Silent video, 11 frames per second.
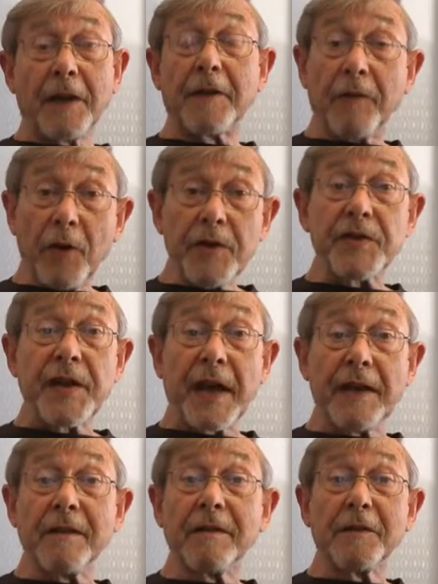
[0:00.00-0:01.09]
And the voice
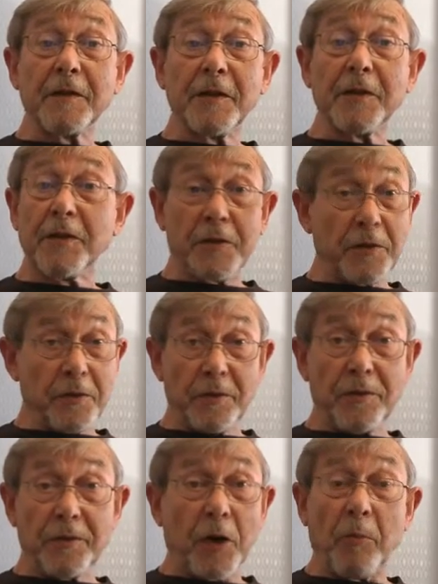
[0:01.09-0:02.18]
said,
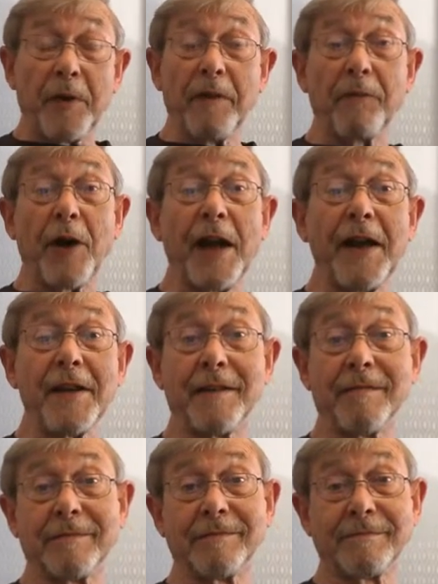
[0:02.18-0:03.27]
"Don't be afraid."
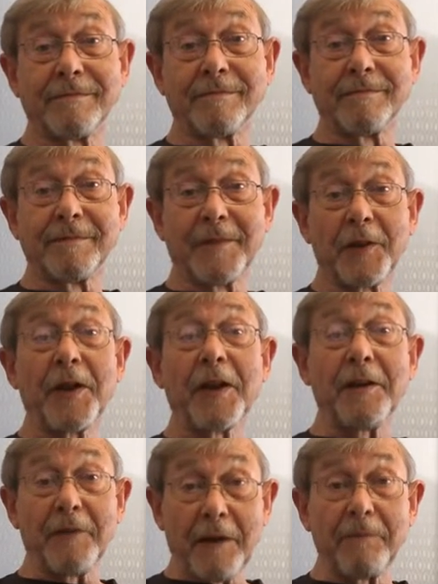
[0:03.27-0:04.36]

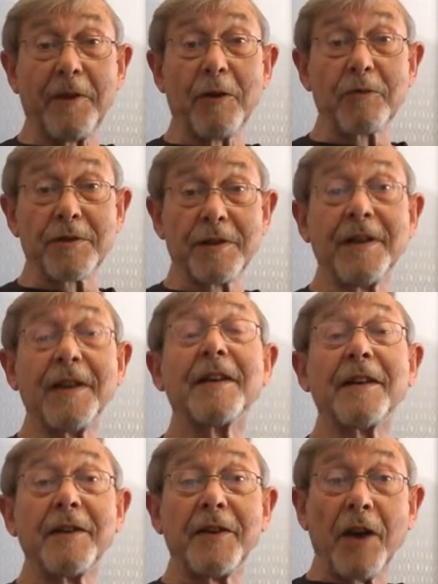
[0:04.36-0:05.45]
Think of that, folks.
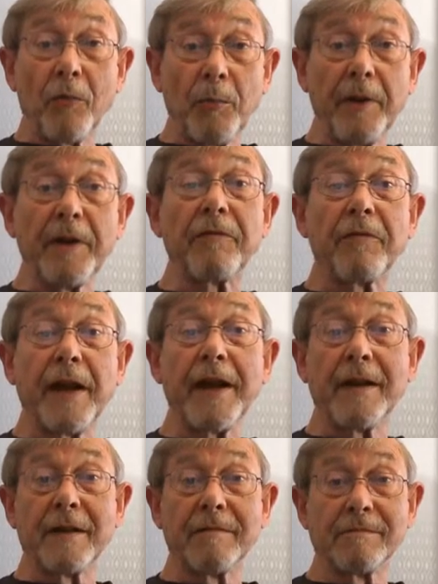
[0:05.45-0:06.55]
Don't be
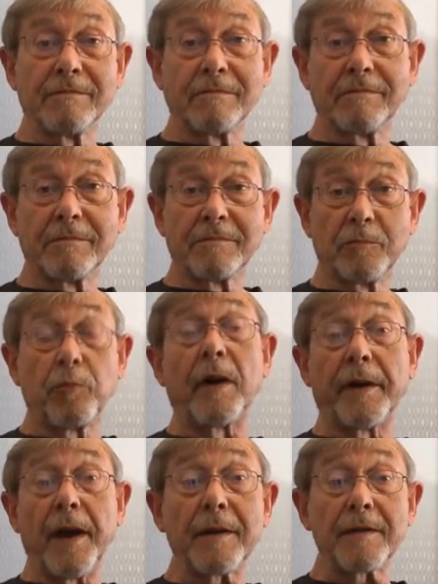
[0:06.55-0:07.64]
afraid.
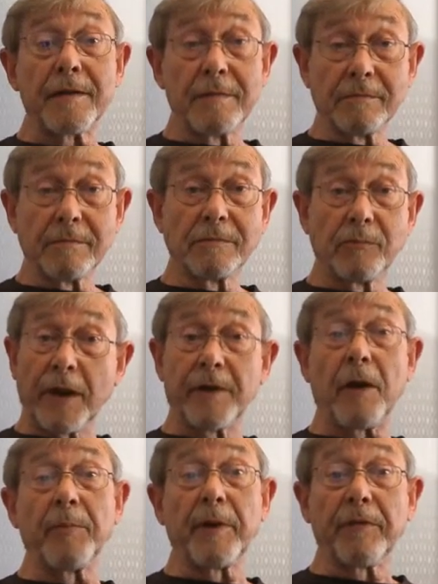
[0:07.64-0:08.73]
Why not? Why
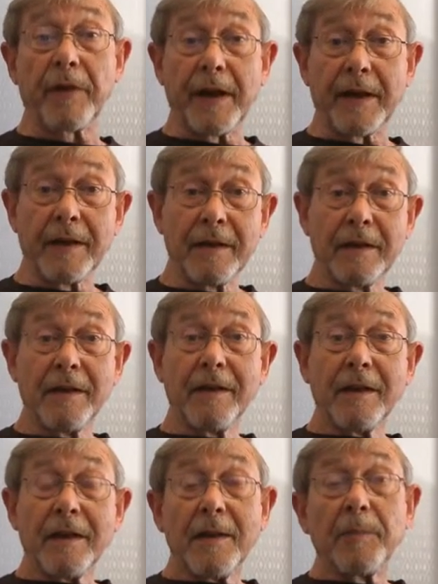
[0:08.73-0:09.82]
not be afraid?
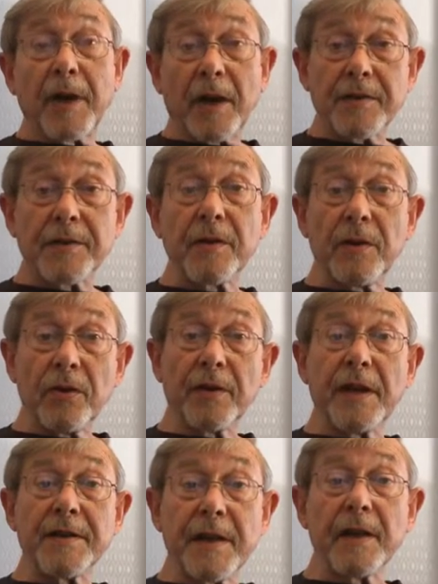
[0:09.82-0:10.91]
Because the
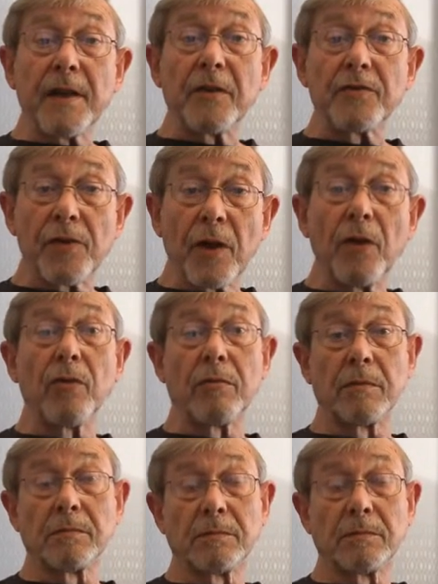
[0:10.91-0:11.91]
Lord is in control.